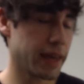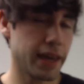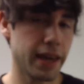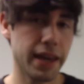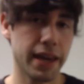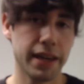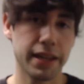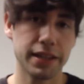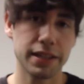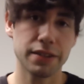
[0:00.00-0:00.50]

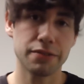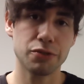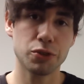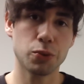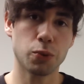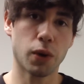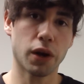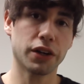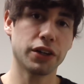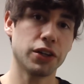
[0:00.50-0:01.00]
and if
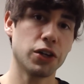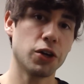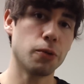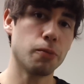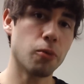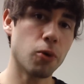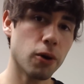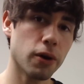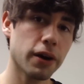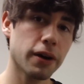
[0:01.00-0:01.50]
you want to know
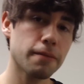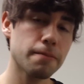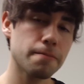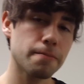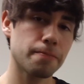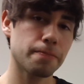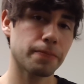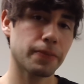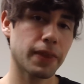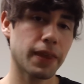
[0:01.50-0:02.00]
more,
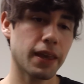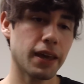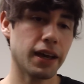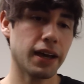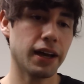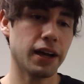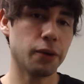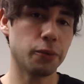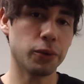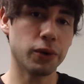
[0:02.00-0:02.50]

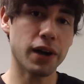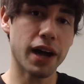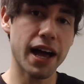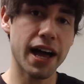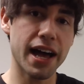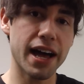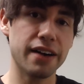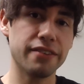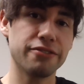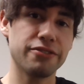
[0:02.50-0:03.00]
uh, we'll
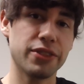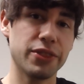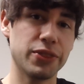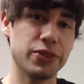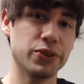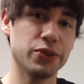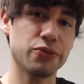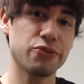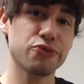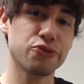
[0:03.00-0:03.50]
have
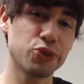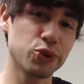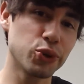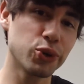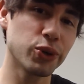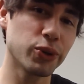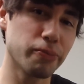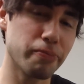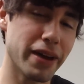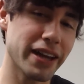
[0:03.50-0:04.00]
the
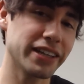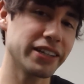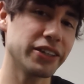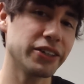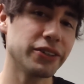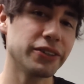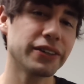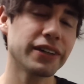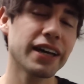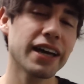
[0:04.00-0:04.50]
full
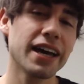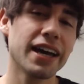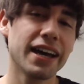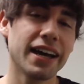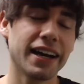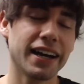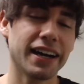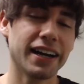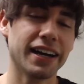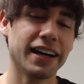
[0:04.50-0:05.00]
menu
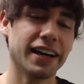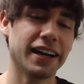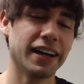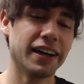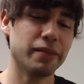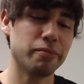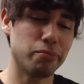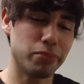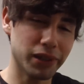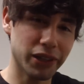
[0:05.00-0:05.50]

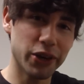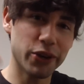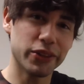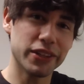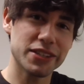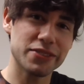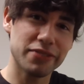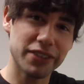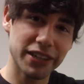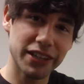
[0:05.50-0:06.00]
uh, below
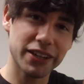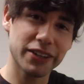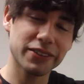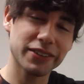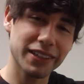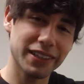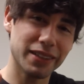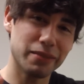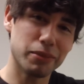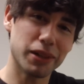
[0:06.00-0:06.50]
this
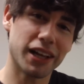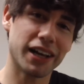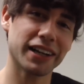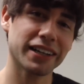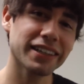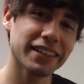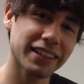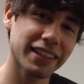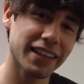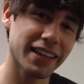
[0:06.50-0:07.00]
video in the
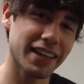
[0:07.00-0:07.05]
blog,